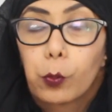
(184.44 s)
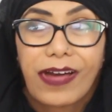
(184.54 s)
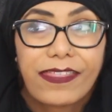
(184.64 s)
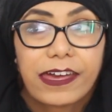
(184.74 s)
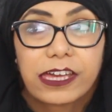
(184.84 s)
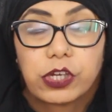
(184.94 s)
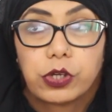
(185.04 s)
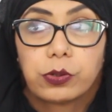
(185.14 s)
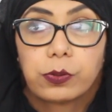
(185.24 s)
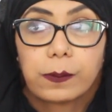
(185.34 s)
whether
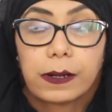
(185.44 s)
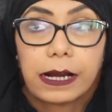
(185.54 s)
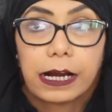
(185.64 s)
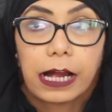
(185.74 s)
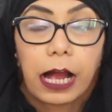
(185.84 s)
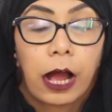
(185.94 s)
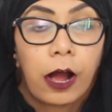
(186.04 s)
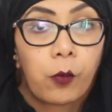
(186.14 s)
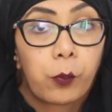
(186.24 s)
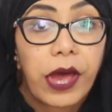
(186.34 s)
you
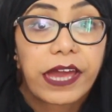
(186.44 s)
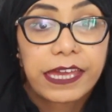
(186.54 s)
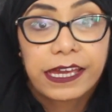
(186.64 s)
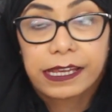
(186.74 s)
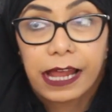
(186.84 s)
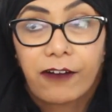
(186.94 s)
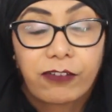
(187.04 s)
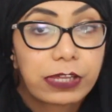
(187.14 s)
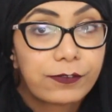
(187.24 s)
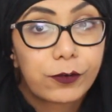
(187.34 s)
are working and
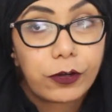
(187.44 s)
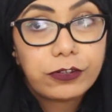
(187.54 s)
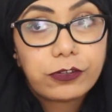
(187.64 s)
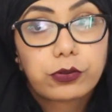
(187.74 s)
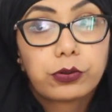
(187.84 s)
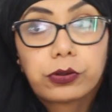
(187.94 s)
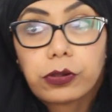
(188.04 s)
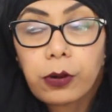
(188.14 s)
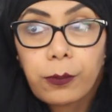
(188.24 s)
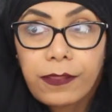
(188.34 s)
haven't even gone to
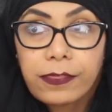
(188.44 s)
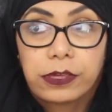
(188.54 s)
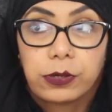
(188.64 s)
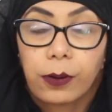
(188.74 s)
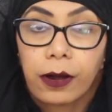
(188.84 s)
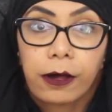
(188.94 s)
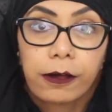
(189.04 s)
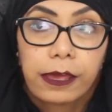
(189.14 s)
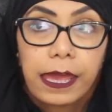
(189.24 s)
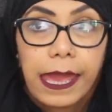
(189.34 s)
school, or whether you
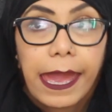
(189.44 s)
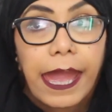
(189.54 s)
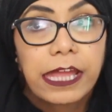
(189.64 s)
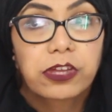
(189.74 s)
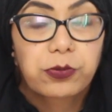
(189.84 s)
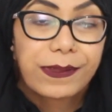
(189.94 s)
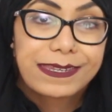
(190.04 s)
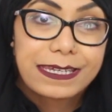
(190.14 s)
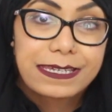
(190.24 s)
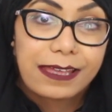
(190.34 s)
are in your
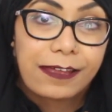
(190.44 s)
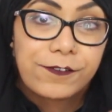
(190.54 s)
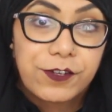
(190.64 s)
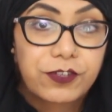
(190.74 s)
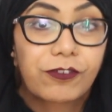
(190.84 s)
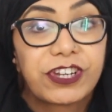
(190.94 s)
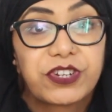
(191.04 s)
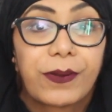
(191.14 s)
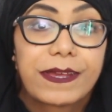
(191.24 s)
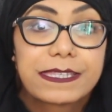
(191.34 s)
20s and just
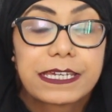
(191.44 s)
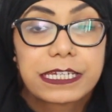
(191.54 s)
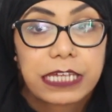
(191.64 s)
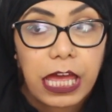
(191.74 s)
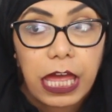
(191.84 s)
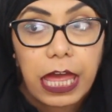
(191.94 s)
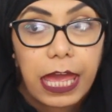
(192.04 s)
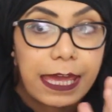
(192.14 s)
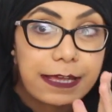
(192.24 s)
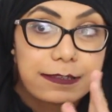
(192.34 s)
graduated,
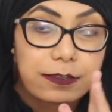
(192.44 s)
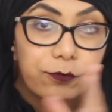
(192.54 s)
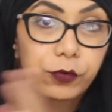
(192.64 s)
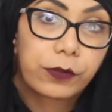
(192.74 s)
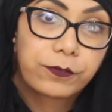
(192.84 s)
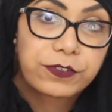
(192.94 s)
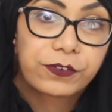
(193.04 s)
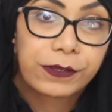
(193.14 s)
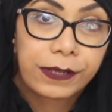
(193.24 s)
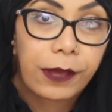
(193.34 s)
it's full of
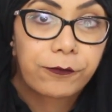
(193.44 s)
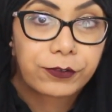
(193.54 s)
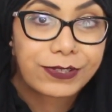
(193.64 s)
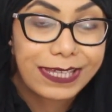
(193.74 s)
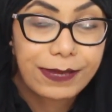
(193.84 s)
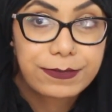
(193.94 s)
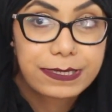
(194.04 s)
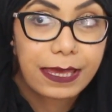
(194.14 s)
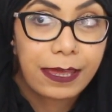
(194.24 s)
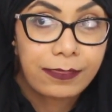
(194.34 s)
useful and helpful
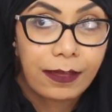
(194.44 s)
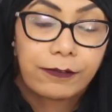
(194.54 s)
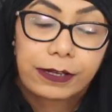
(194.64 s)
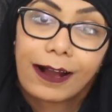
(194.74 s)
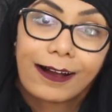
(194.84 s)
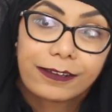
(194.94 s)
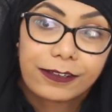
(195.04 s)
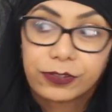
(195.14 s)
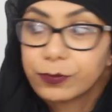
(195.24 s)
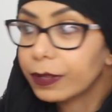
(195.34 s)
tips in that regard
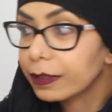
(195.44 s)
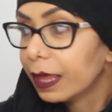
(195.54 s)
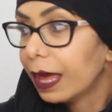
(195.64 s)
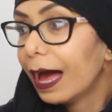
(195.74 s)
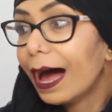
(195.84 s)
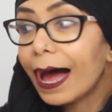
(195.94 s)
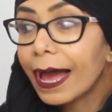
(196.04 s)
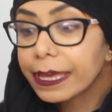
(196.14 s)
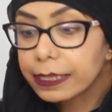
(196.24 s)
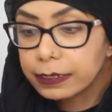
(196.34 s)
as well.
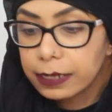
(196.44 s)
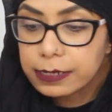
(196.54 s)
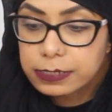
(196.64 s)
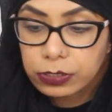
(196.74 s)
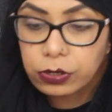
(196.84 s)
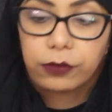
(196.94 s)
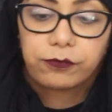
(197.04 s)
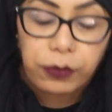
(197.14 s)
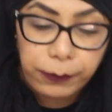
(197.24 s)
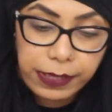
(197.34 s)
I learnt a
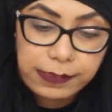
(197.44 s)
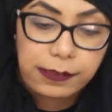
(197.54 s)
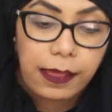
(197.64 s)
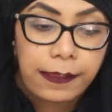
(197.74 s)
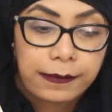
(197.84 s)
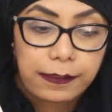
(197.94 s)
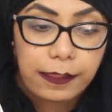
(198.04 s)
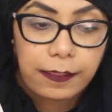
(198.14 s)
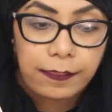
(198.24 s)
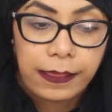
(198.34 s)
lot from it, and
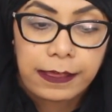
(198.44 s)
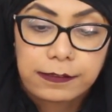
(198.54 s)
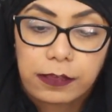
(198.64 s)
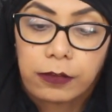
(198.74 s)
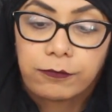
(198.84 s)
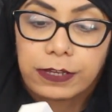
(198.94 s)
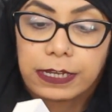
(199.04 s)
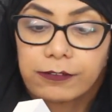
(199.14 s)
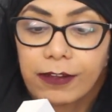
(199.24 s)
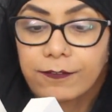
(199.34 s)
there's a
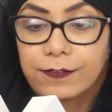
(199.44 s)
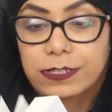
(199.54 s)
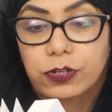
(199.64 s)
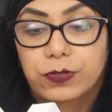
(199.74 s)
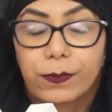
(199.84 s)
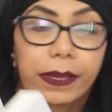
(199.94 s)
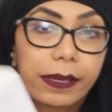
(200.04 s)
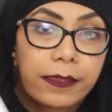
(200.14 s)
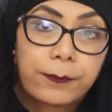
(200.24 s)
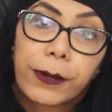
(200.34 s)
really great resource
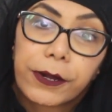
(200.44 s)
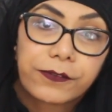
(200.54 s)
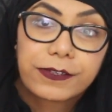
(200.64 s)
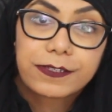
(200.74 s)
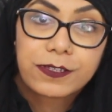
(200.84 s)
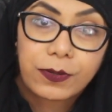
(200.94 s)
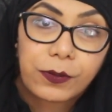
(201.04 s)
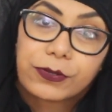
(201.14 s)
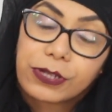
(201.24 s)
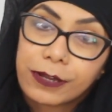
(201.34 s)
bank at the back of this as
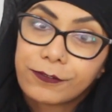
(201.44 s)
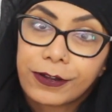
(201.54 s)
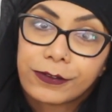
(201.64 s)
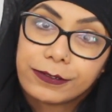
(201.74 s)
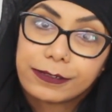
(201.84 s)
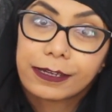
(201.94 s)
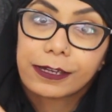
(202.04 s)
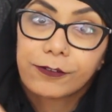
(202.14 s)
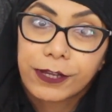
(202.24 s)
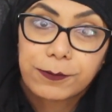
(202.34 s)
well, which I found
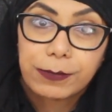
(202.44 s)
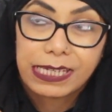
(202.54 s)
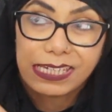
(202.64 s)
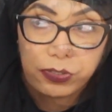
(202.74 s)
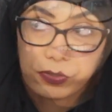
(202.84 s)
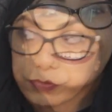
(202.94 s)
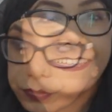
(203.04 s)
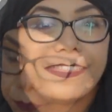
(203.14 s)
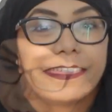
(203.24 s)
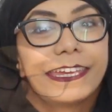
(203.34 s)
incredibly
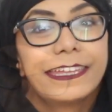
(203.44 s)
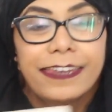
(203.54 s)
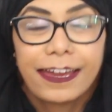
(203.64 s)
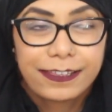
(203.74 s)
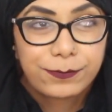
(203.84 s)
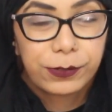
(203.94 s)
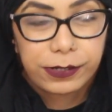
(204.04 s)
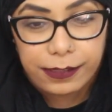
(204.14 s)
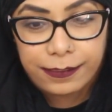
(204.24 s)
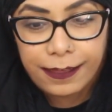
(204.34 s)
useful. The next
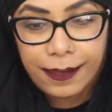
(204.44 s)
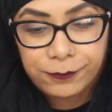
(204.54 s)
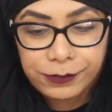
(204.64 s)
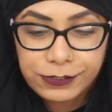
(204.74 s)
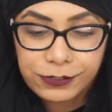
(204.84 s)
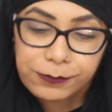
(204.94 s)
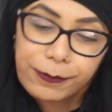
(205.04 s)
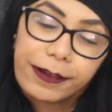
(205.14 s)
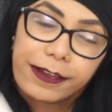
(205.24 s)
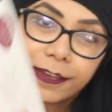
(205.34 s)
book that I'm going to talk
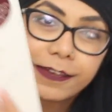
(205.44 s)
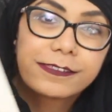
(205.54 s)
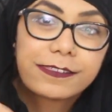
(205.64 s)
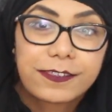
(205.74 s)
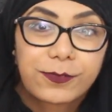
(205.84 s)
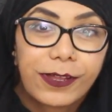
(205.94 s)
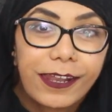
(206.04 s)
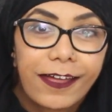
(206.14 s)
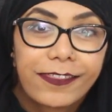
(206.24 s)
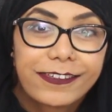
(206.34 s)
about is this
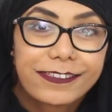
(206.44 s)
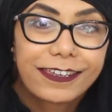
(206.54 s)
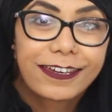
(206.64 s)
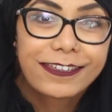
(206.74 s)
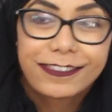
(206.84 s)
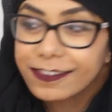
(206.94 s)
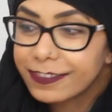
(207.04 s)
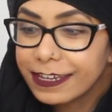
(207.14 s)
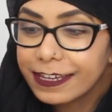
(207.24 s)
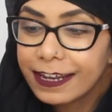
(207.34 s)
one, and this is
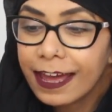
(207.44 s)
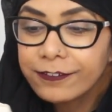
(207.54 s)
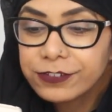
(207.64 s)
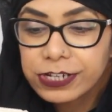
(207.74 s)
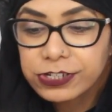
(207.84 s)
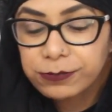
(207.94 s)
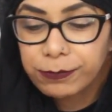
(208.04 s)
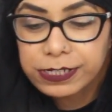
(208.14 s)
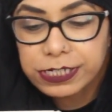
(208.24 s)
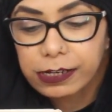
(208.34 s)
The Life-Changing
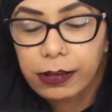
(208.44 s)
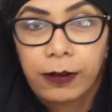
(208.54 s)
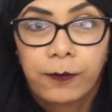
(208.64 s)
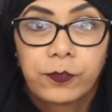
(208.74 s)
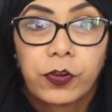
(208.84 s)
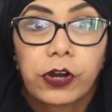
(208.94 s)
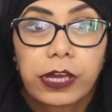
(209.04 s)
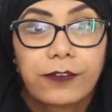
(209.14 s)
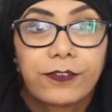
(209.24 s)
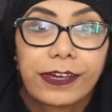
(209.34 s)
Magic of
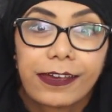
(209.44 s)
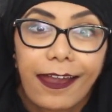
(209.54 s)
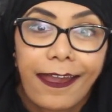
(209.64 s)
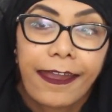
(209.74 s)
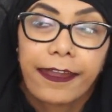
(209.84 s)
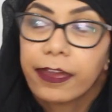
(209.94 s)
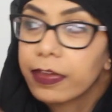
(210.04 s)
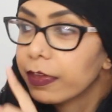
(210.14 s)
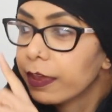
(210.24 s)
Not Giving a...